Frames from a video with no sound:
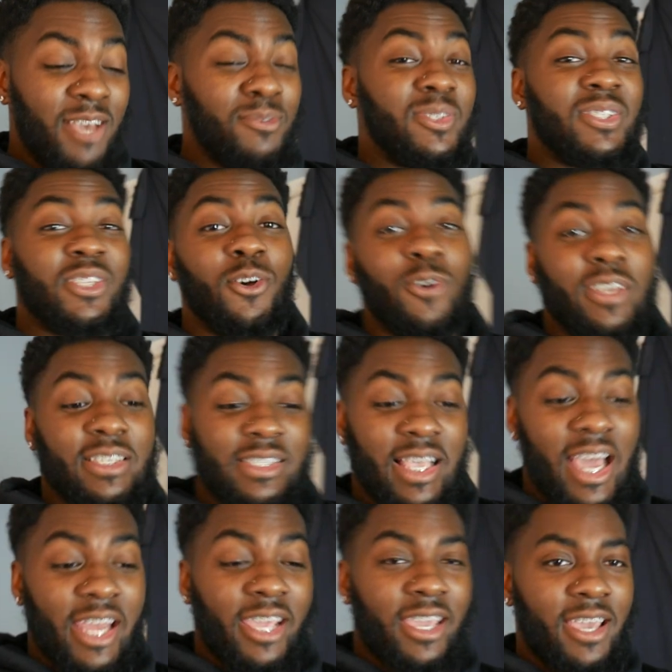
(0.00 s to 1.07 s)
So
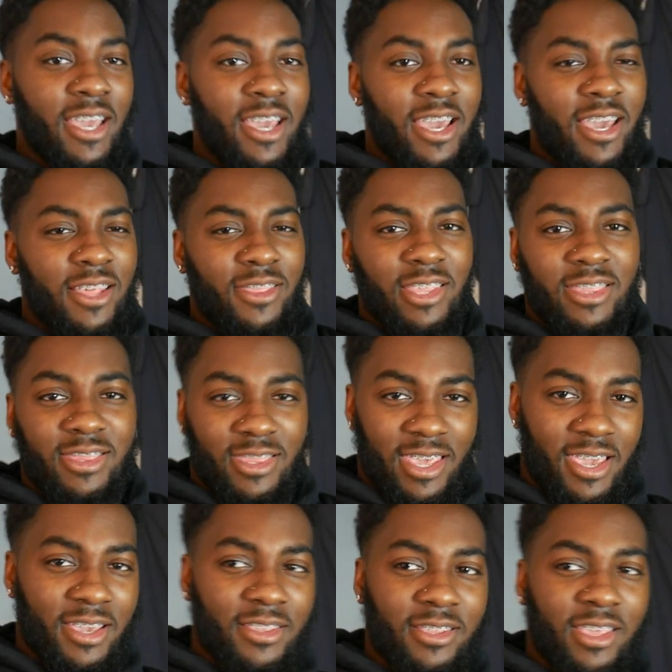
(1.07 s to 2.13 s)
excited. The
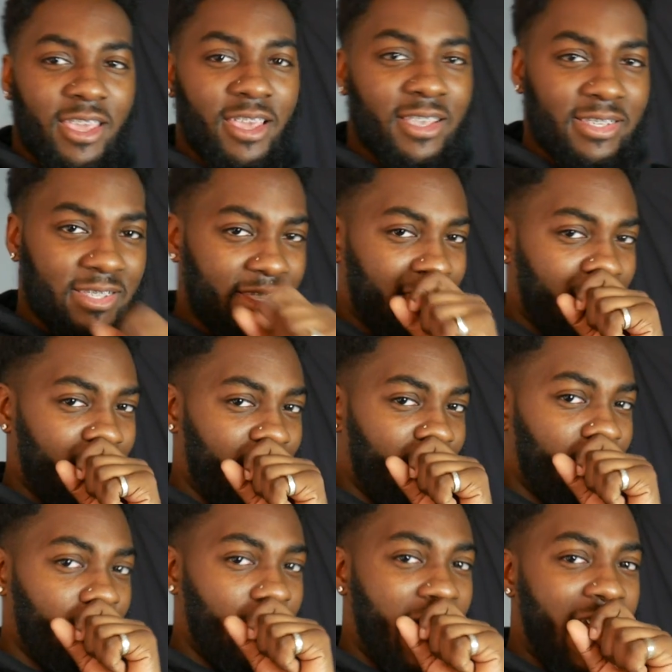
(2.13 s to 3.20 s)
thing is,
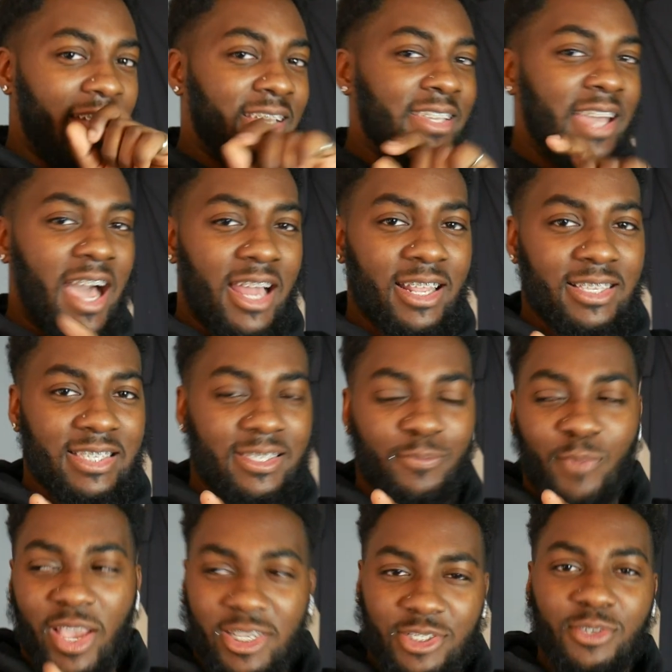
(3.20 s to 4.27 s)
though, I got a
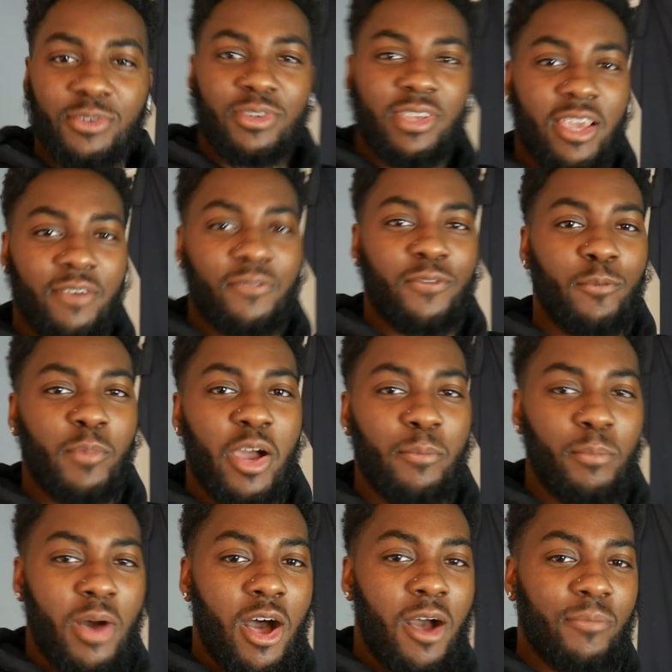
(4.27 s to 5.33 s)
special gift from my
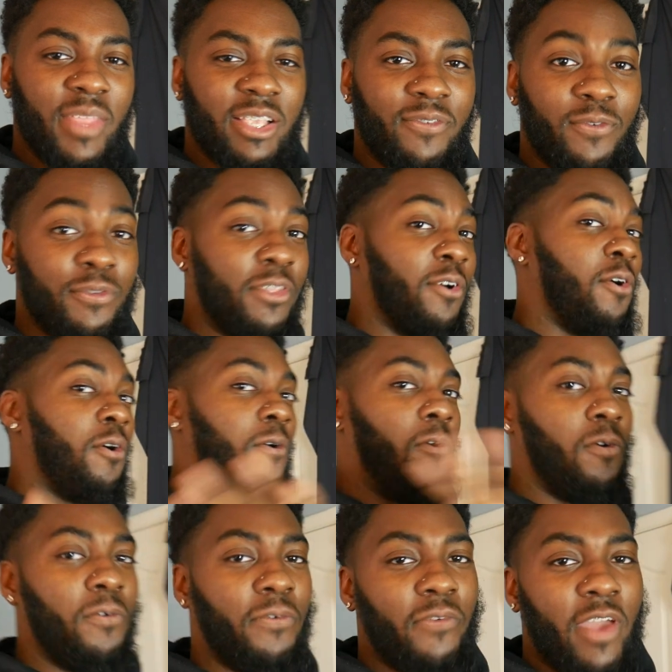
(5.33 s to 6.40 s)
mom that's for the
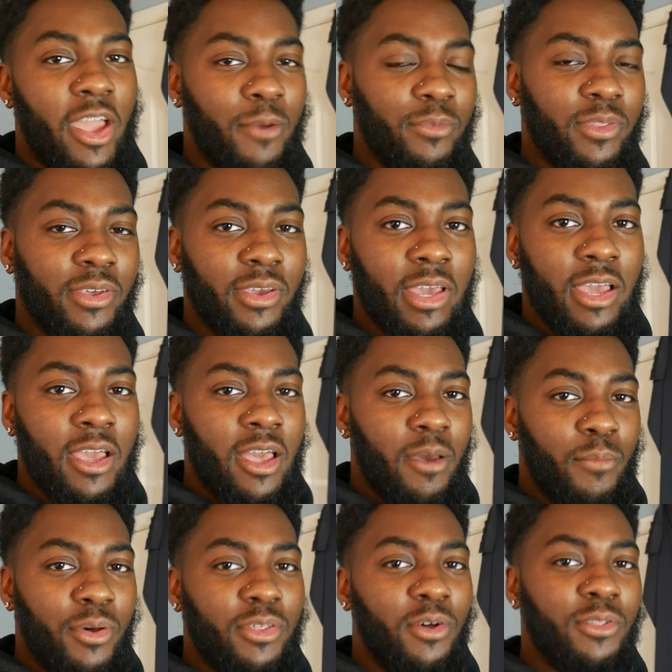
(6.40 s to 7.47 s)
whole family.
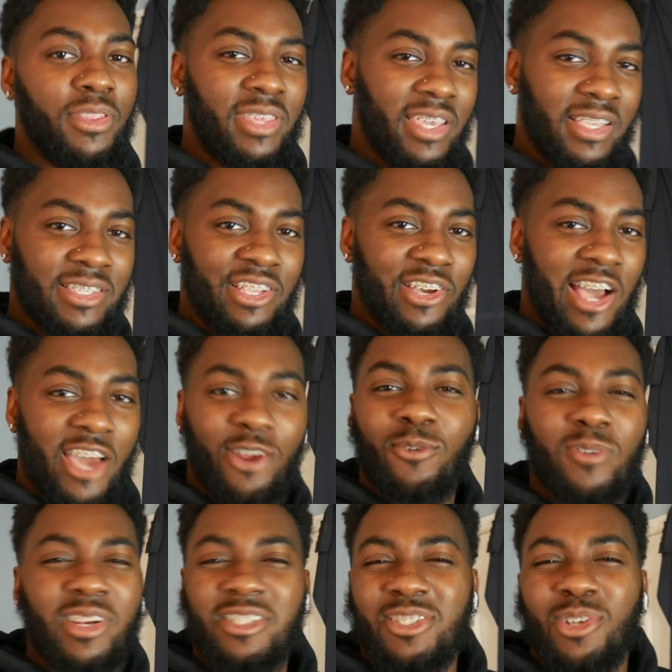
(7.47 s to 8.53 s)
But the only thing is, though, I don't
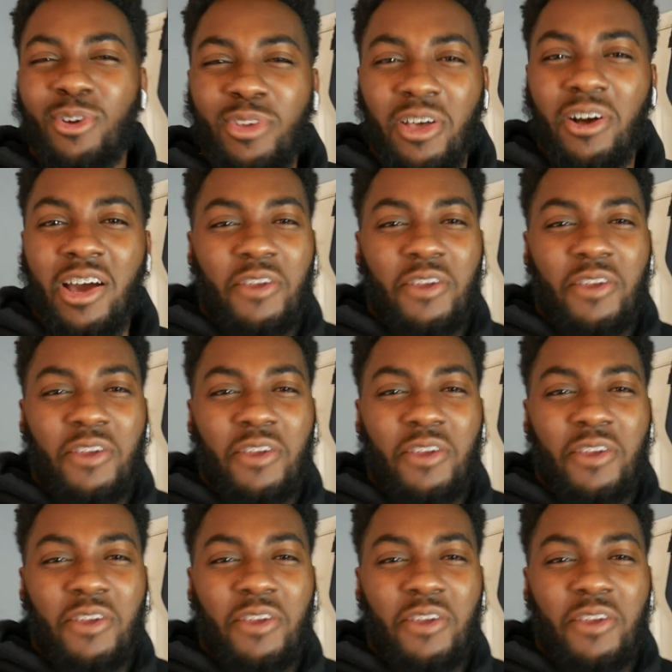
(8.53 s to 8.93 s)
want to show y'all.